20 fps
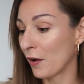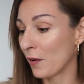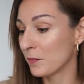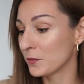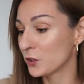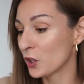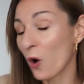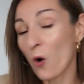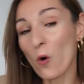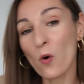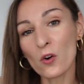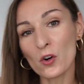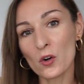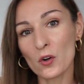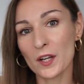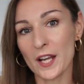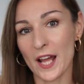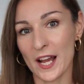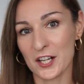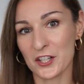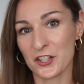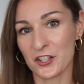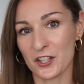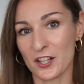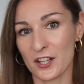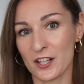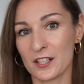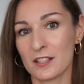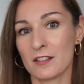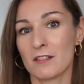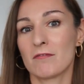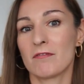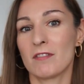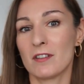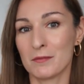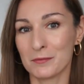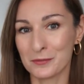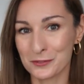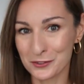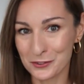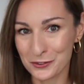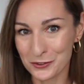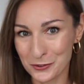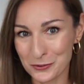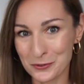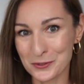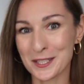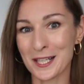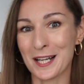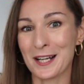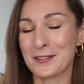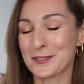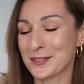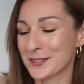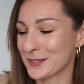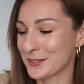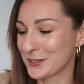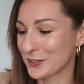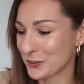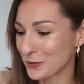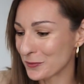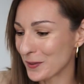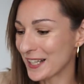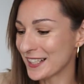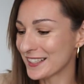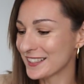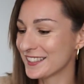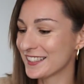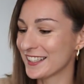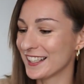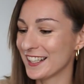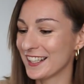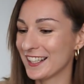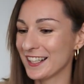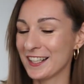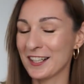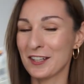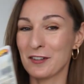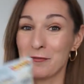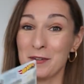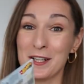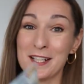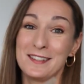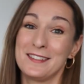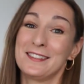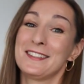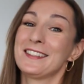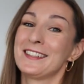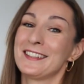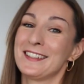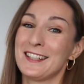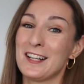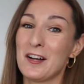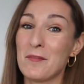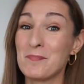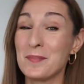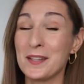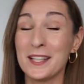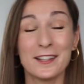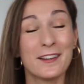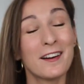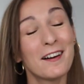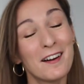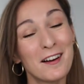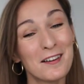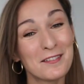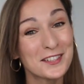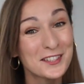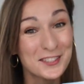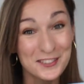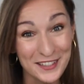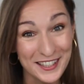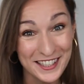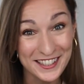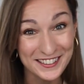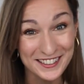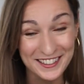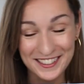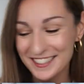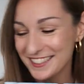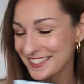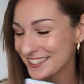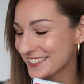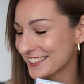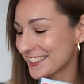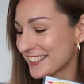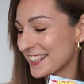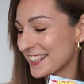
the whole collection from 2020 with the beloved trailers.